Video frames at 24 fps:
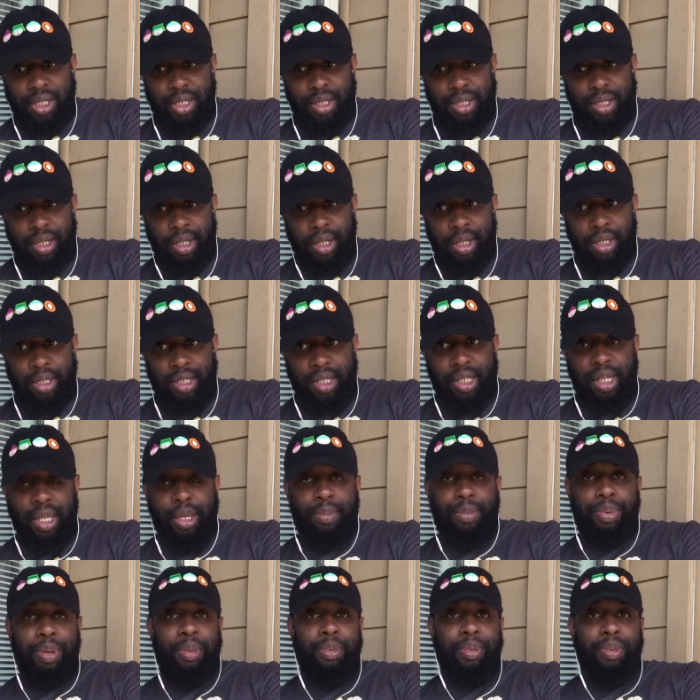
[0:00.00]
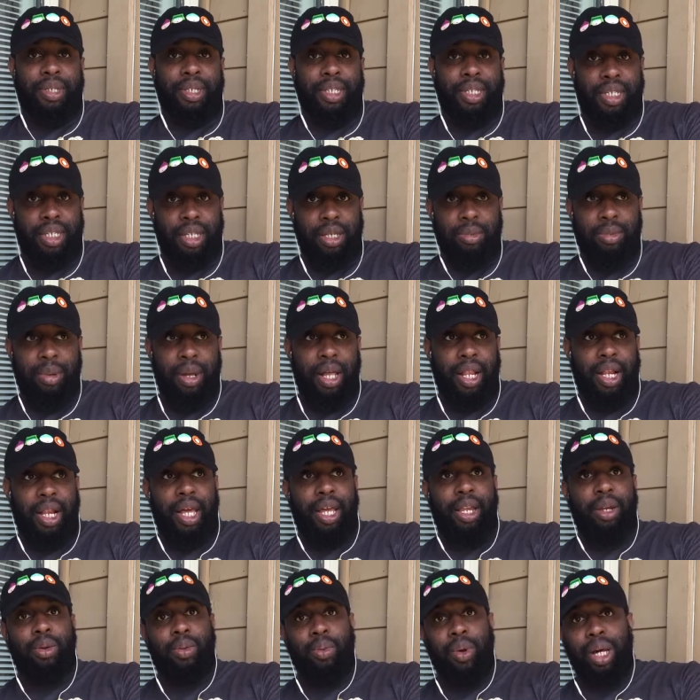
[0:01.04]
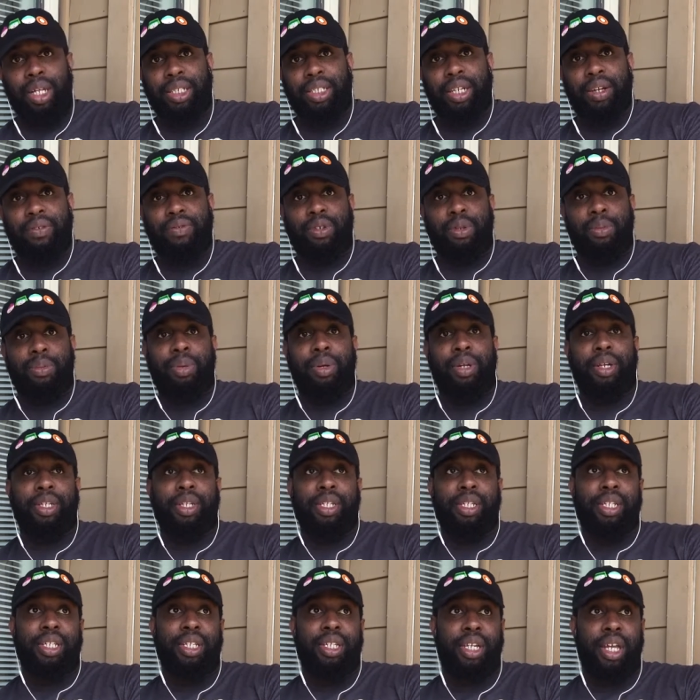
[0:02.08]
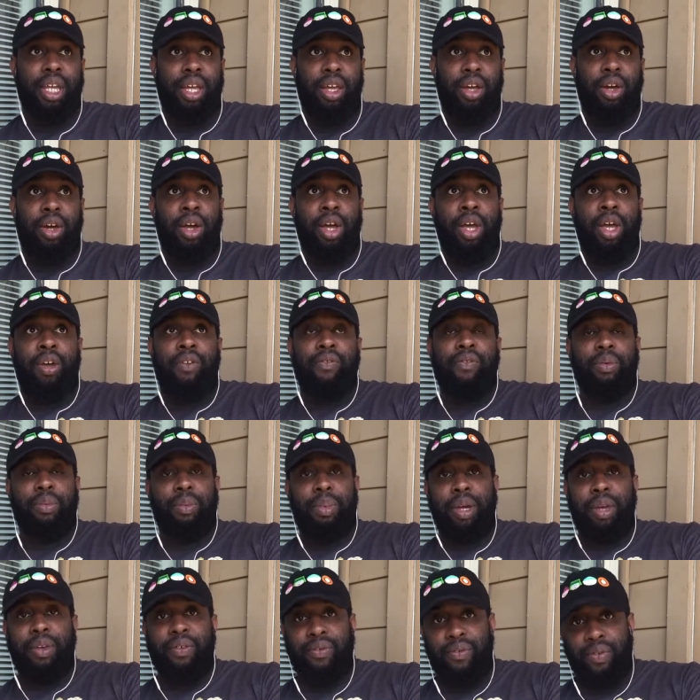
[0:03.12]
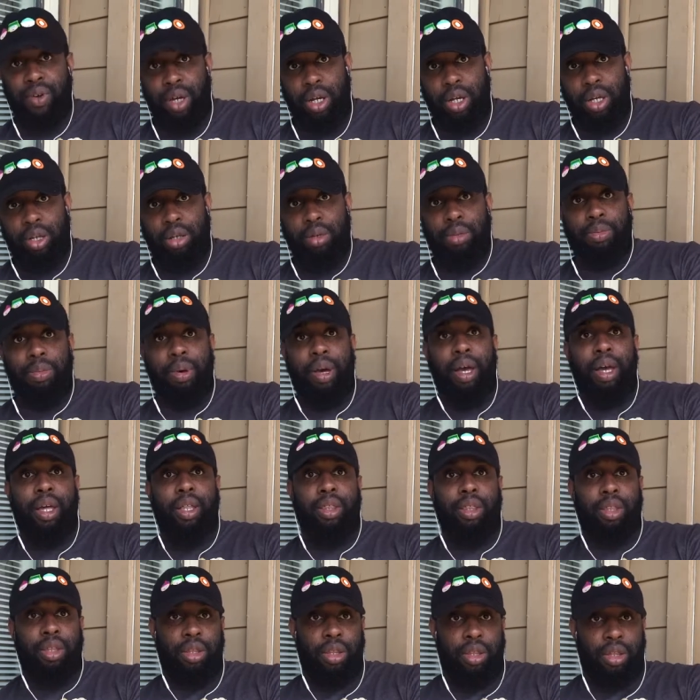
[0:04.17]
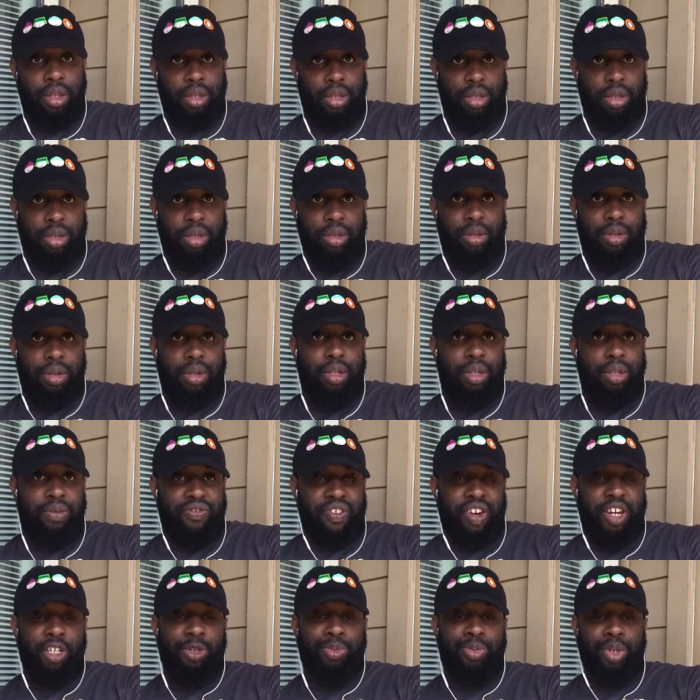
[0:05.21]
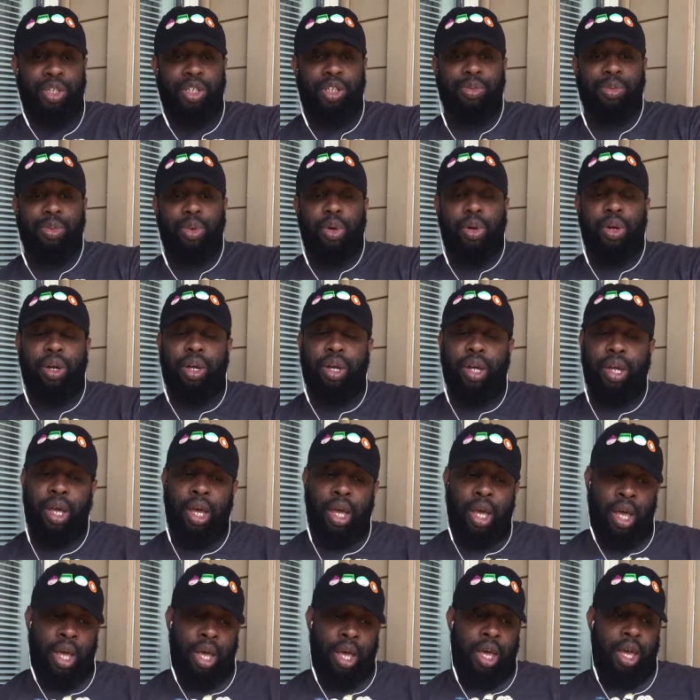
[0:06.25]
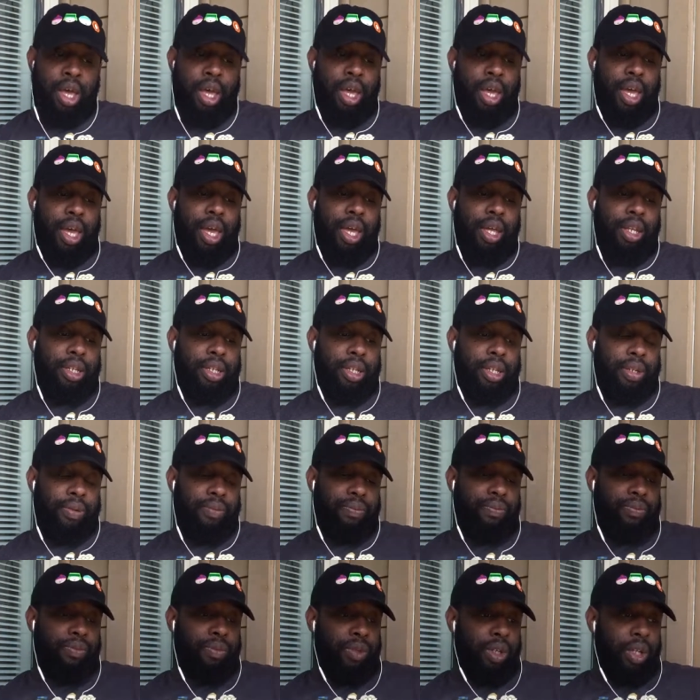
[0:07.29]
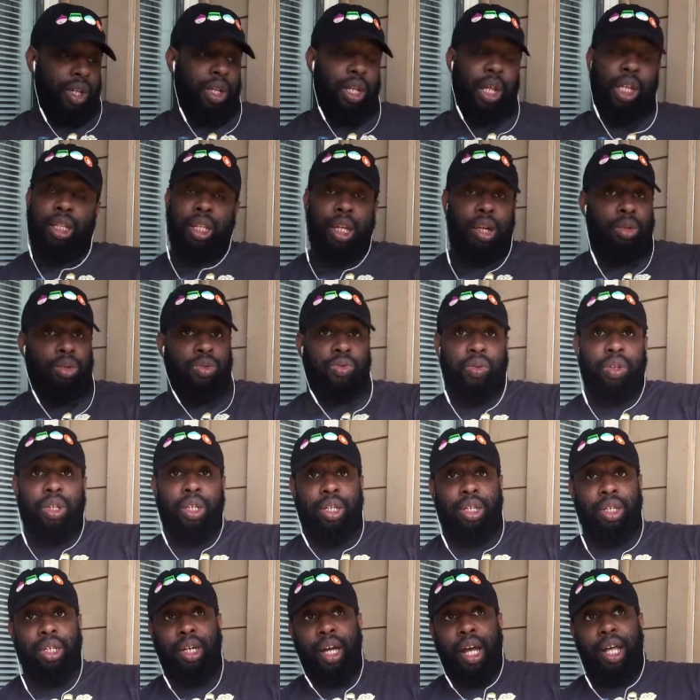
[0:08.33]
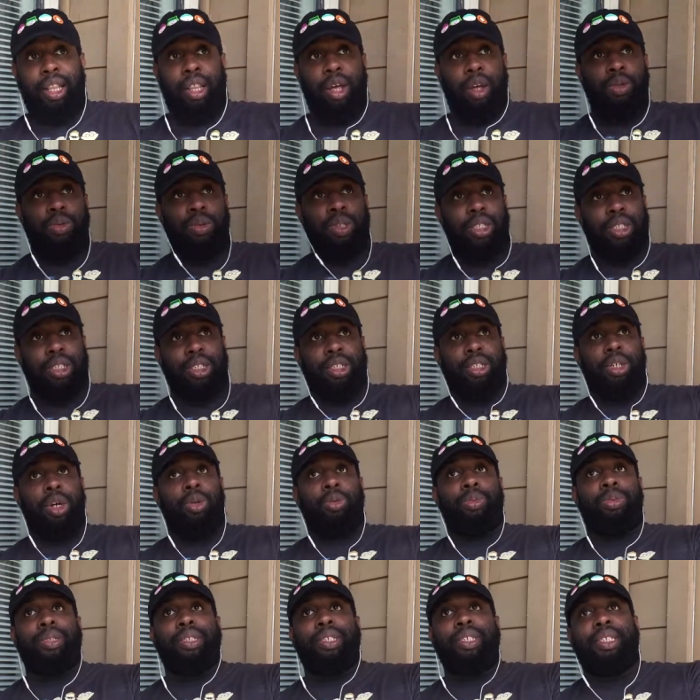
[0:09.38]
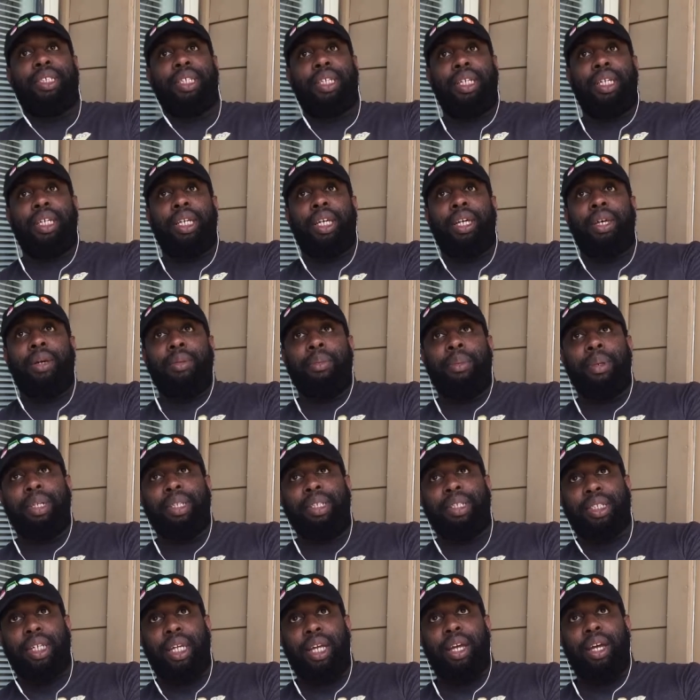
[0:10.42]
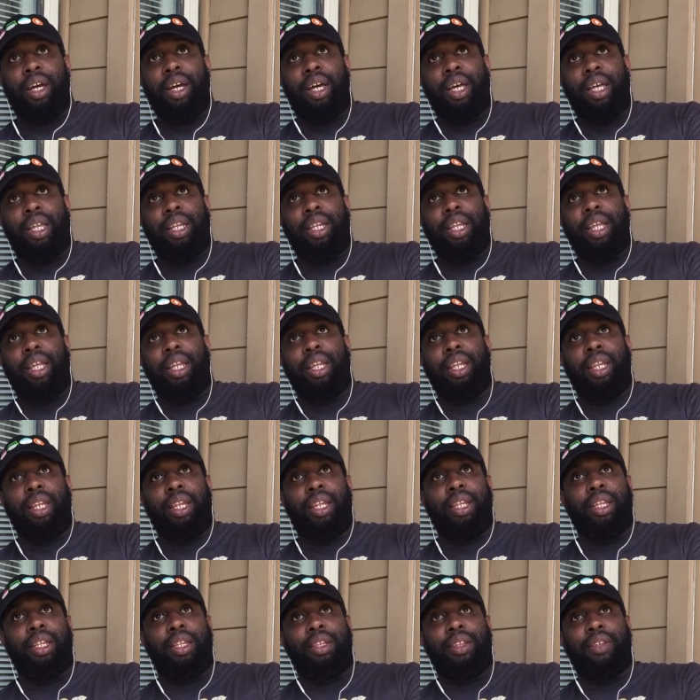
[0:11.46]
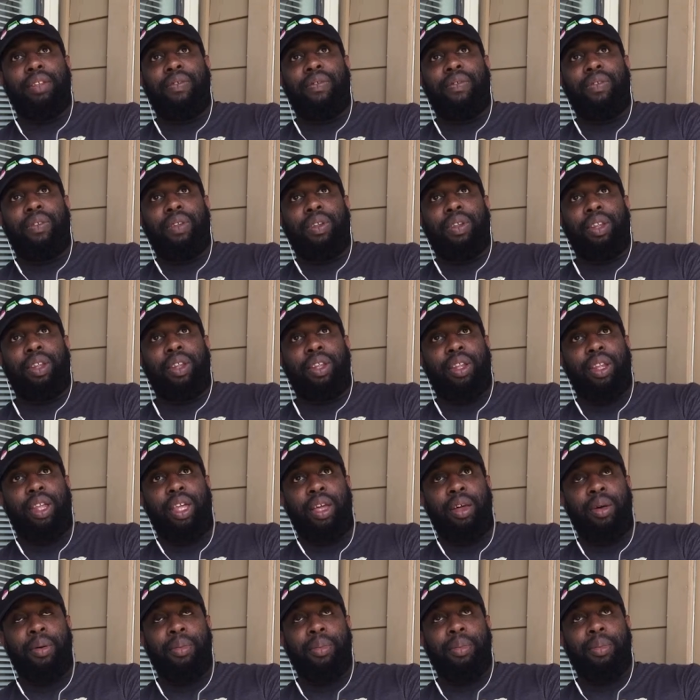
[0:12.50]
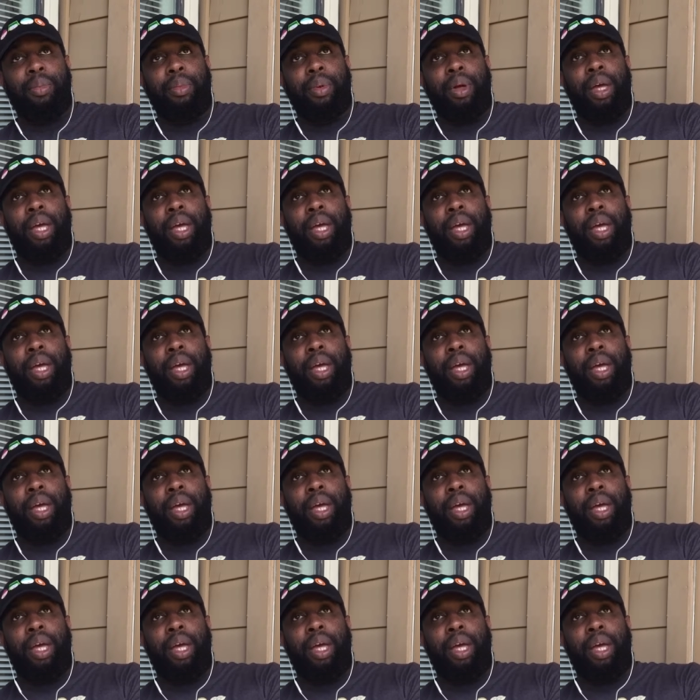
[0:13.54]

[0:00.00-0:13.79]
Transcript: to, to get people to see Black Lightning the why Jefferson prison jail for being framed by the, the, the, the, vice principal. And I thought it was really good. I thought it was just dope to see him in jail and, and the, the him